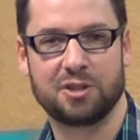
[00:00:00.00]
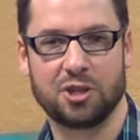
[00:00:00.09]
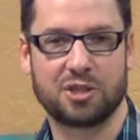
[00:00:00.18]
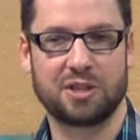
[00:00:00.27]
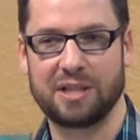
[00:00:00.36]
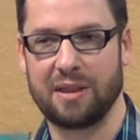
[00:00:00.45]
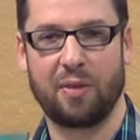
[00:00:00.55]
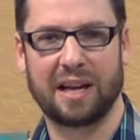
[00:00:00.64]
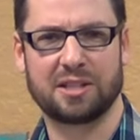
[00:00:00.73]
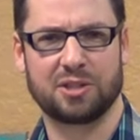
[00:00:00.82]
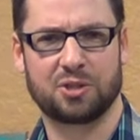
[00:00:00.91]
It's just to say
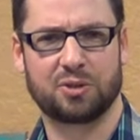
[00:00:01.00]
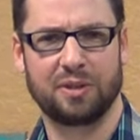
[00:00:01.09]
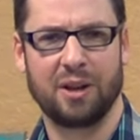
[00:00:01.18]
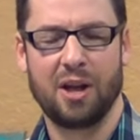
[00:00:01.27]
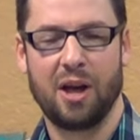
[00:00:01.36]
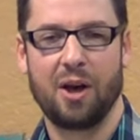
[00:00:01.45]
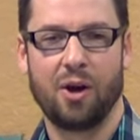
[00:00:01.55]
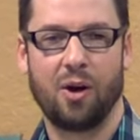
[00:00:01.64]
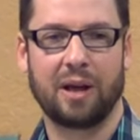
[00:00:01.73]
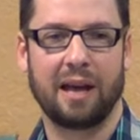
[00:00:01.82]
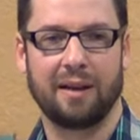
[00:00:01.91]
that
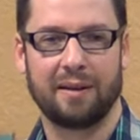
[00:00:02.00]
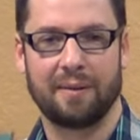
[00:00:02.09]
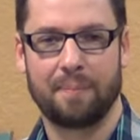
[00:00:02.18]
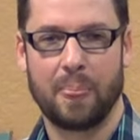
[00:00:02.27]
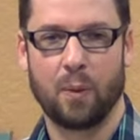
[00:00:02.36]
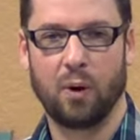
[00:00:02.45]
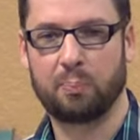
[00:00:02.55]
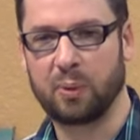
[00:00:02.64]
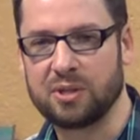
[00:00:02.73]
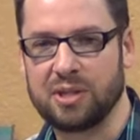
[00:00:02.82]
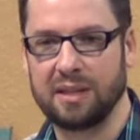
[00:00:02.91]
okay, what
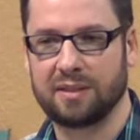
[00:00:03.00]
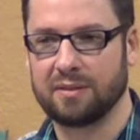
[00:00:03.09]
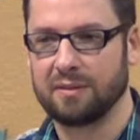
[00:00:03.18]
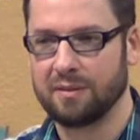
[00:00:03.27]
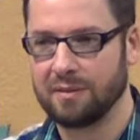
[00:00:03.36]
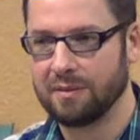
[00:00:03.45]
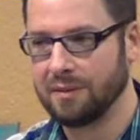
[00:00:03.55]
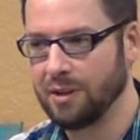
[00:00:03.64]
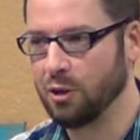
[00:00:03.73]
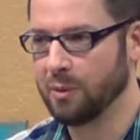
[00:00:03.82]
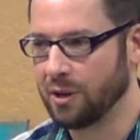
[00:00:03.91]
percent
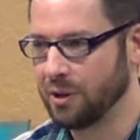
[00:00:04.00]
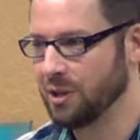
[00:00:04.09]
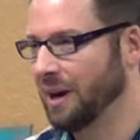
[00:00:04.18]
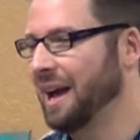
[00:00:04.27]
human are you?